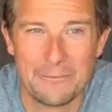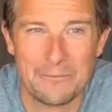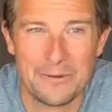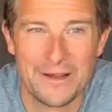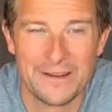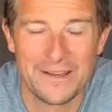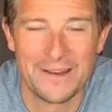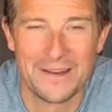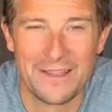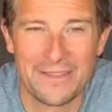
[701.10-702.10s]
but
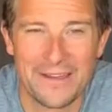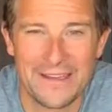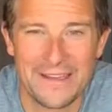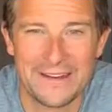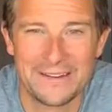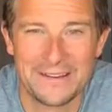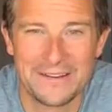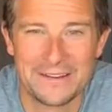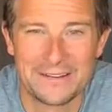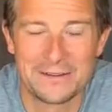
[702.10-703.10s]
another Indian
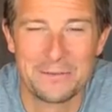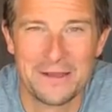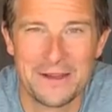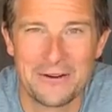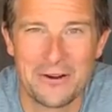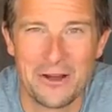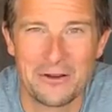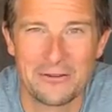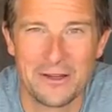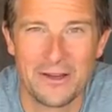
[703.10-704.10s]
superhero
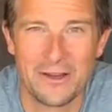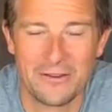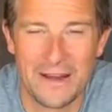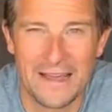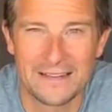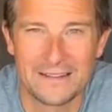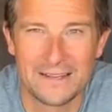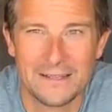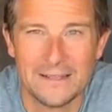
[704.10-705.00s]
of an actor.